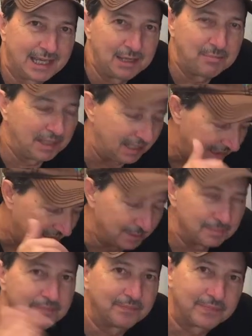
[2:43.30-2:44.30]
came back
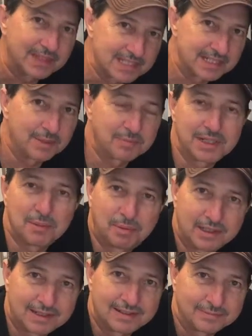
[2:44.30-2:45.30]
up, stepped in a
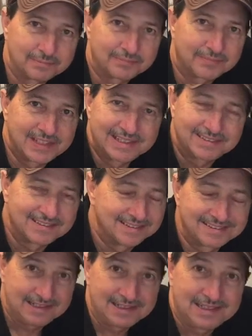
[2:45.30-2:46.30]
puddle.
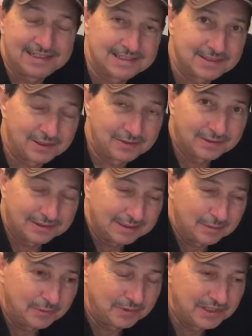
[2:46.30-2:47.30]
So
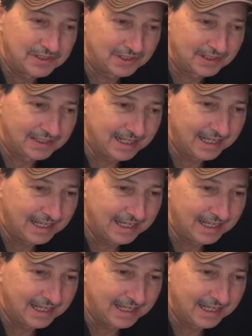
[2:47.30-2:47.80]
I'm going to try